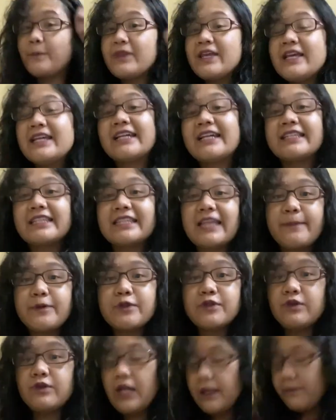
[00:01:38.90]

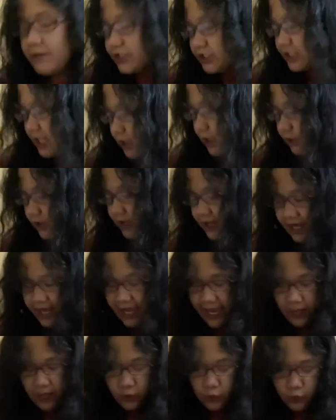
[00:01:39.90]
Katatapos ko lang mag-shower
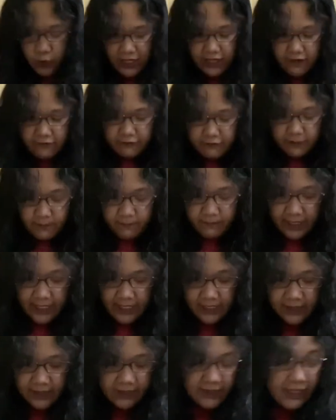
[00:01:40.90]
and one of the
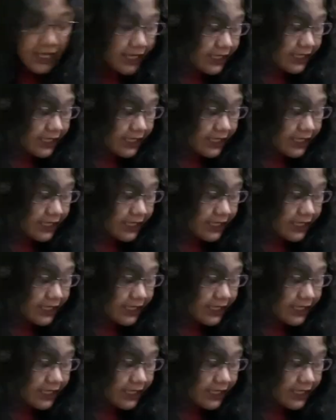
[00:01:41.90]
main thing